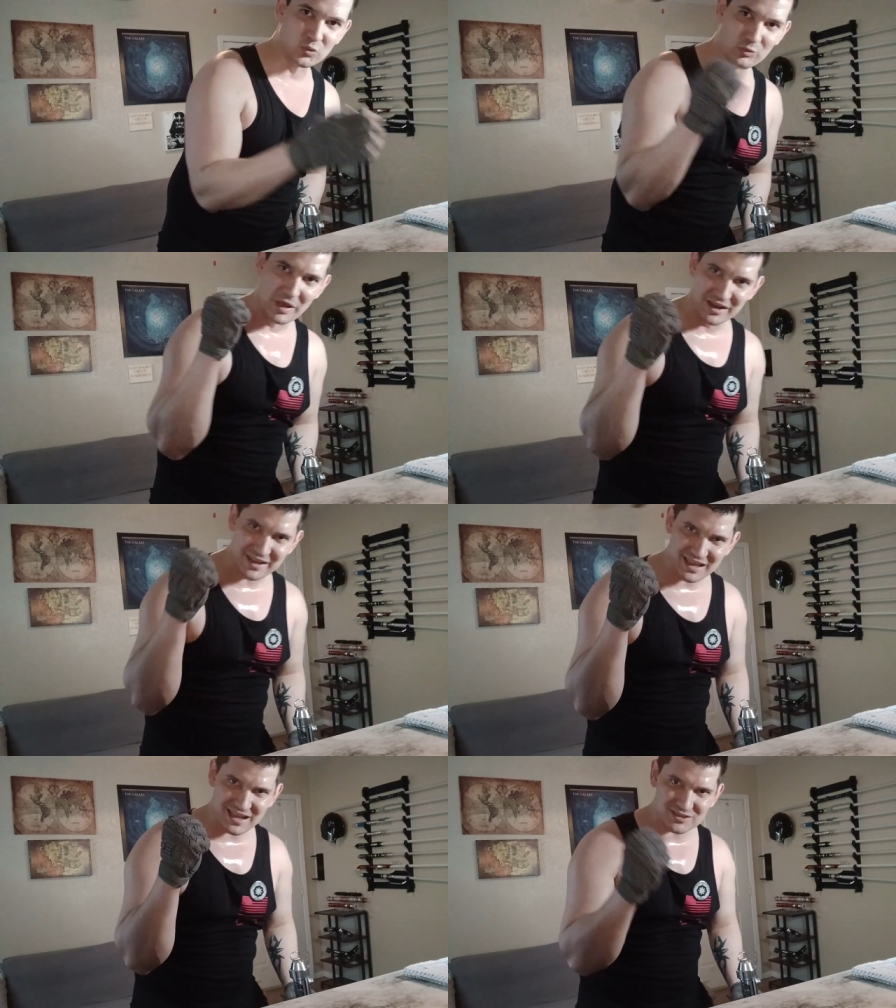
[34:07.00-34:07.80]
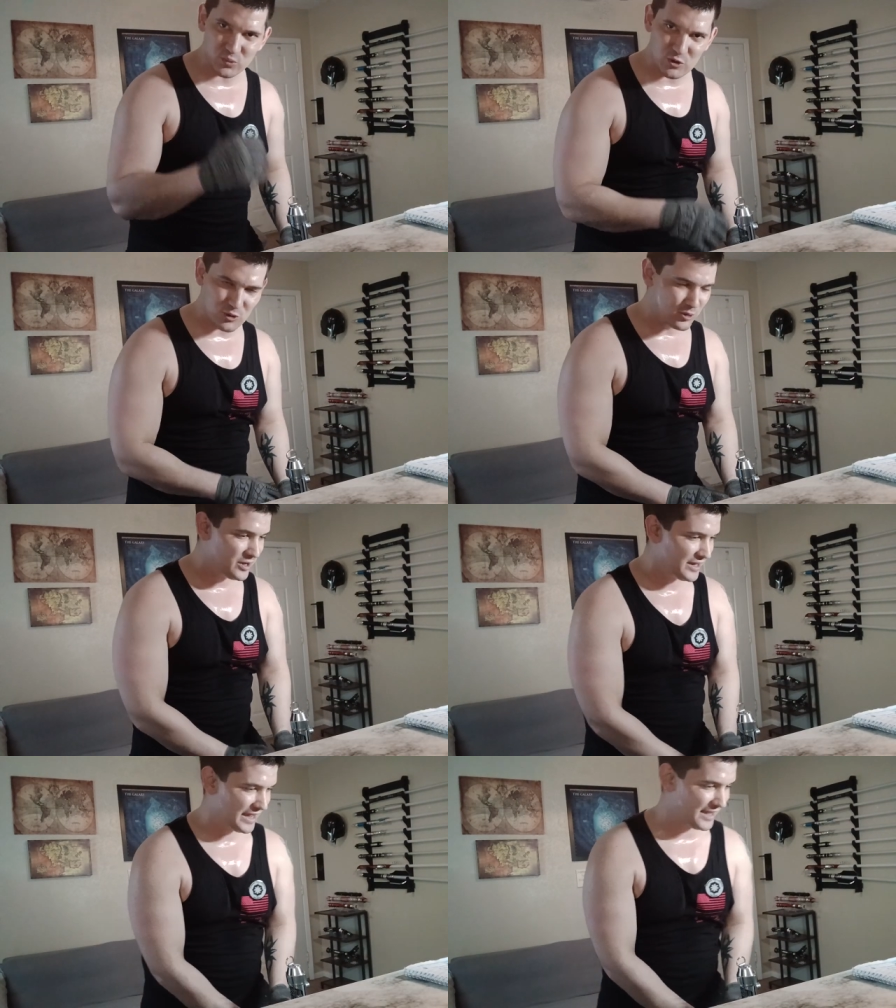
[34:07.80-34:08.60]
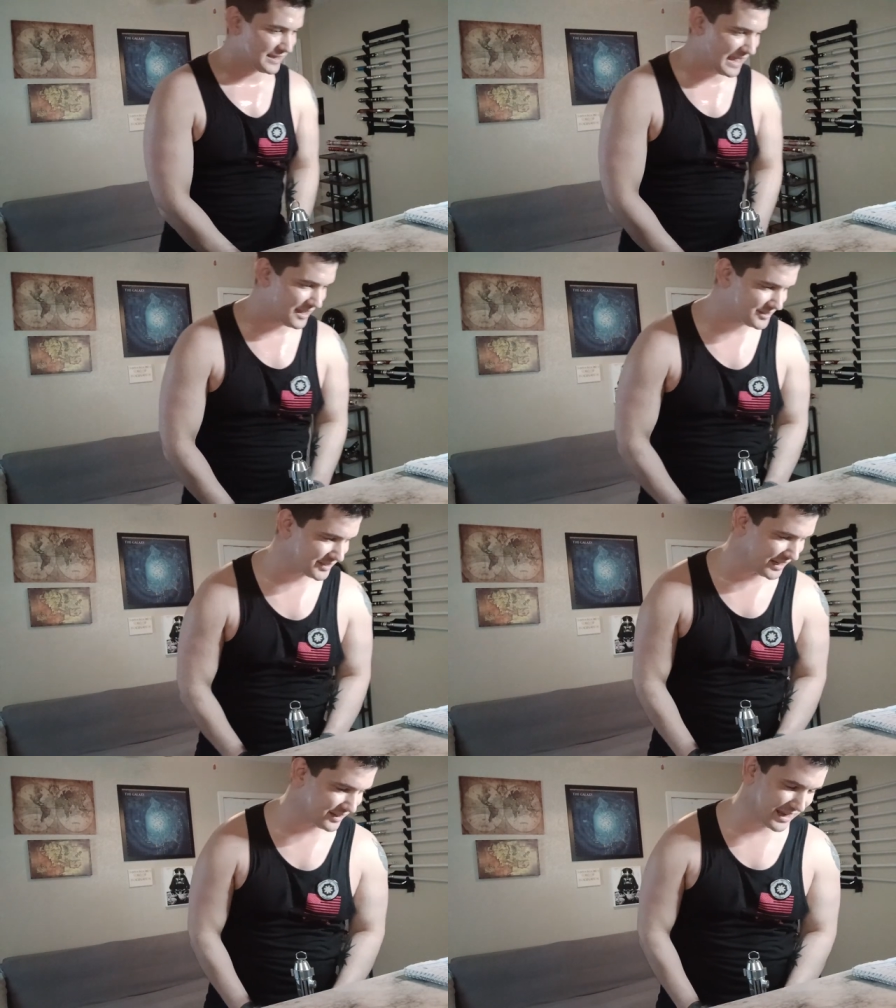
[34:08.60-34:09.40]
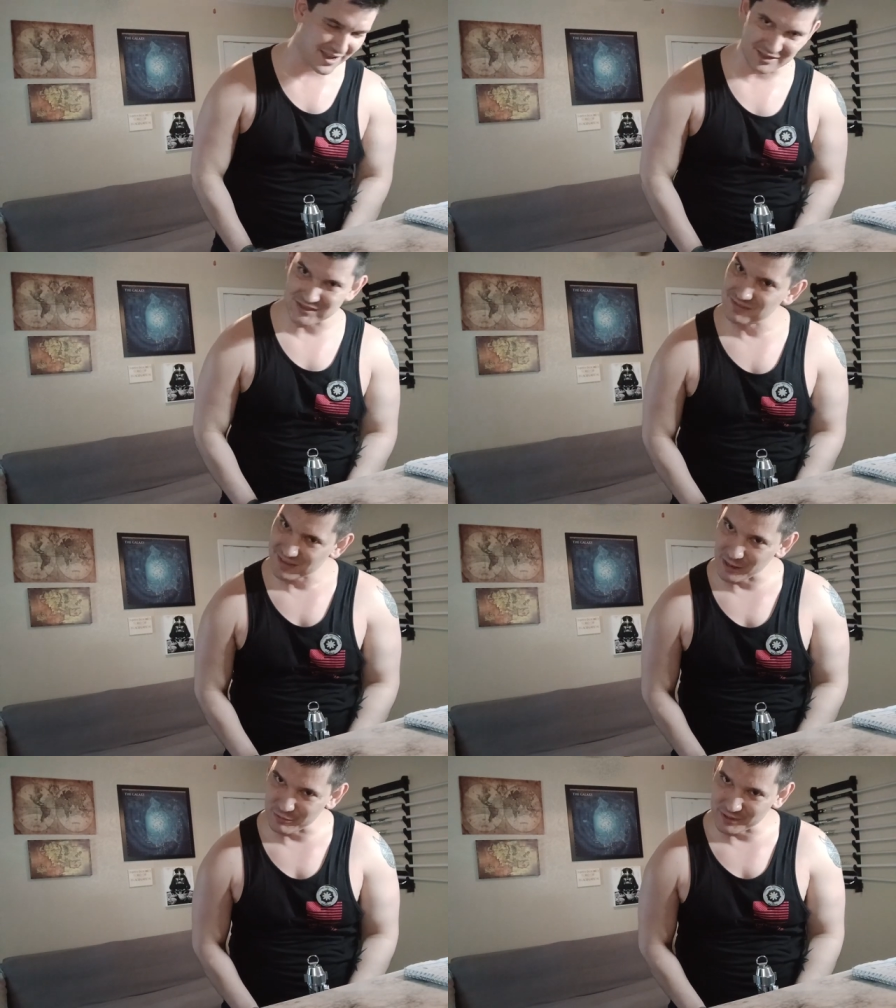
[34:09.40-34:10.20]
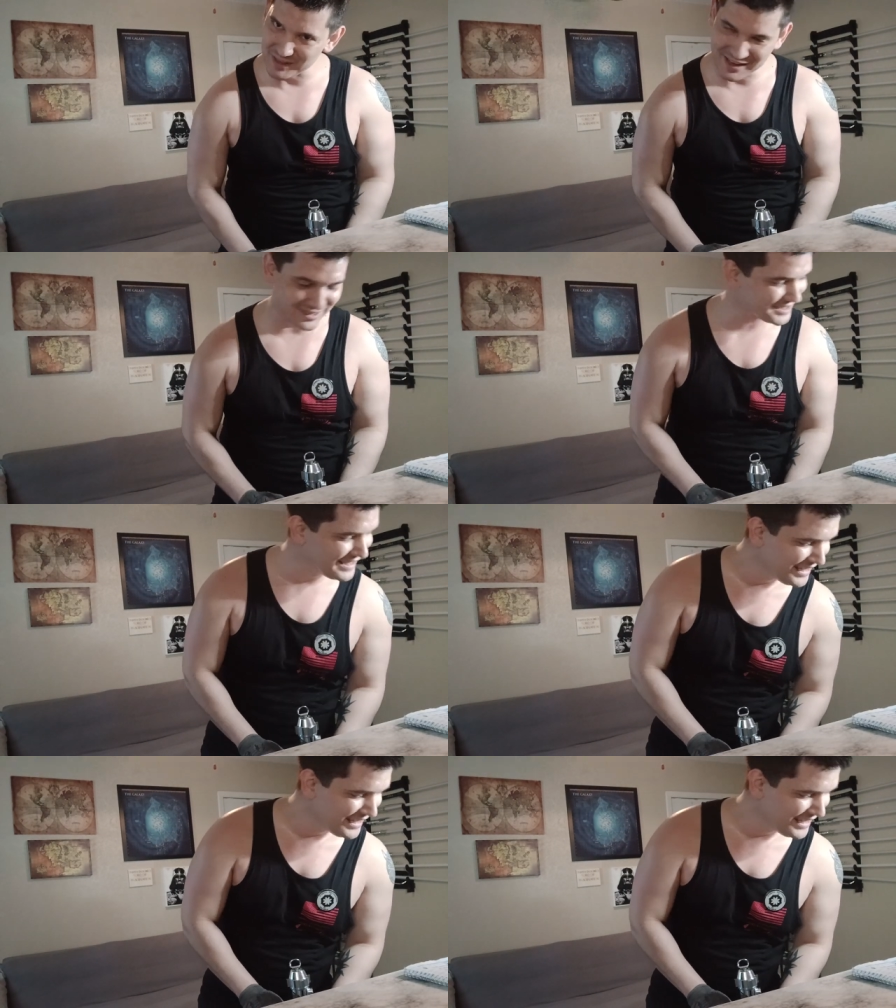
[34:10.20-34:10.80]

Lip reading: We made it, guys. Woo! And gals, and gals. Can't forget the gals.